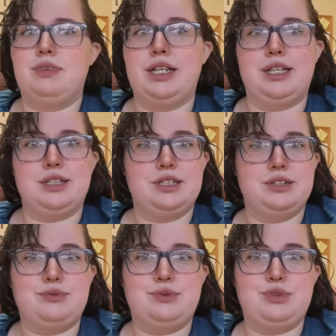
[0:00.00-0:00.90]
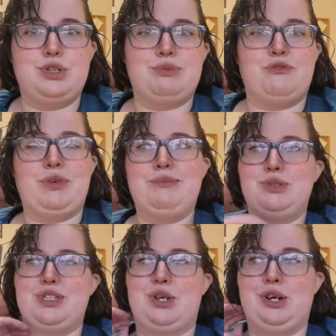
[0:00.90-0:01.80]
Another group of people
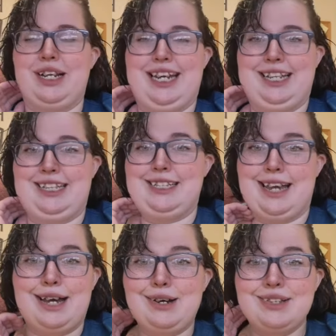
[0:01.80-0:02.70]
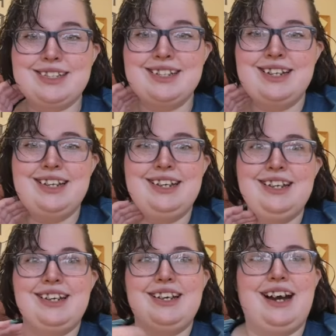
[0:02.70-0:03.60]
is already at this house.
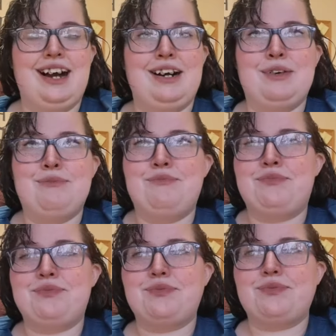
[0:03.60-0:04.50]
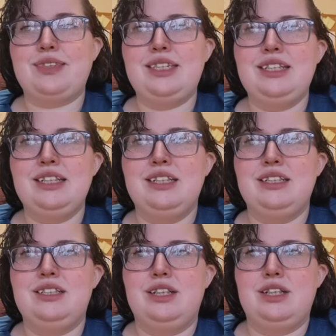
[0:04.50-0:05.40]
In
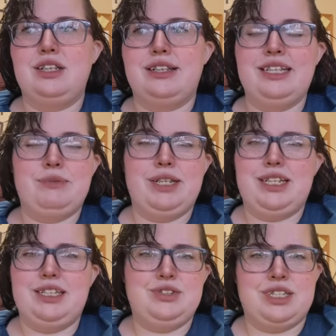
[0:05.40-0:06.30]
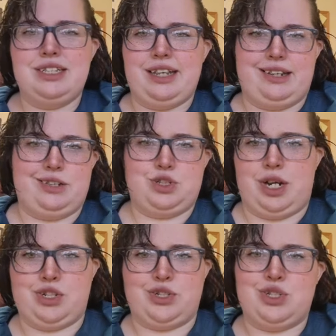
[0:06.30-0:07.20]
the beginning, you see, like, a
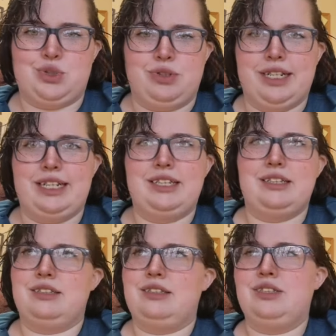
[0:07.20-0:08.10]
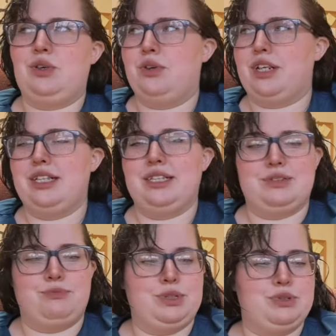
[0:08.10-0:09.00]
tragic story. The daughter is
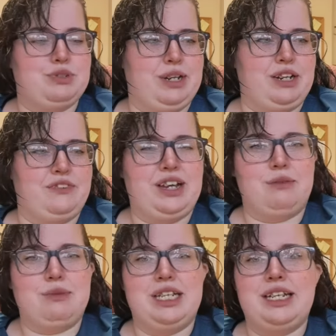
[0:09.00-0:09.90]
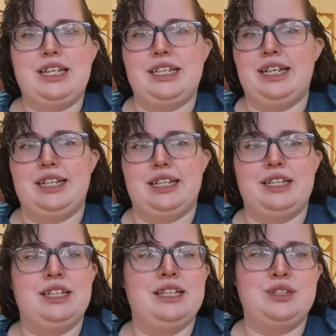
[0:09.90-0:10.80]
abused by her family,
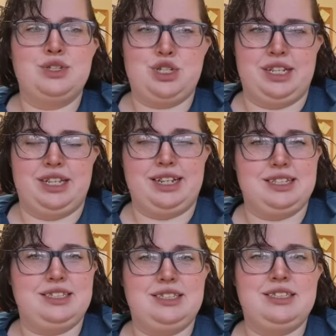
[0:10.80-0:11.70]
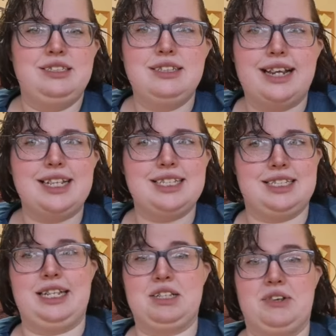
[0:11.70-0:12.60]
and she, like, I guess
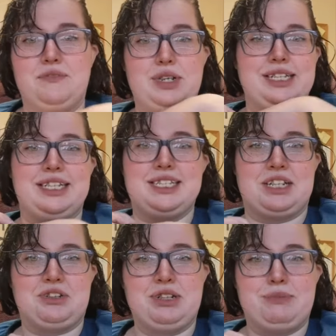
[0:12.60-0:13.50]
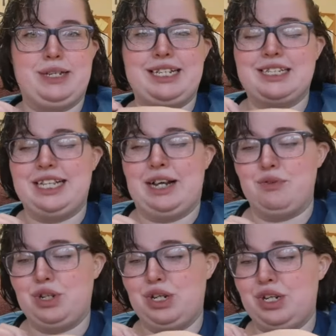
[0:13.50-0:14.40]
takes comfort in this, like, creepy-ass
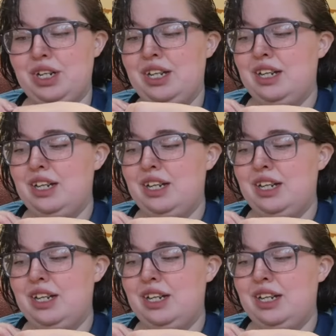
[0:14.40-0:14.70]
clown doll.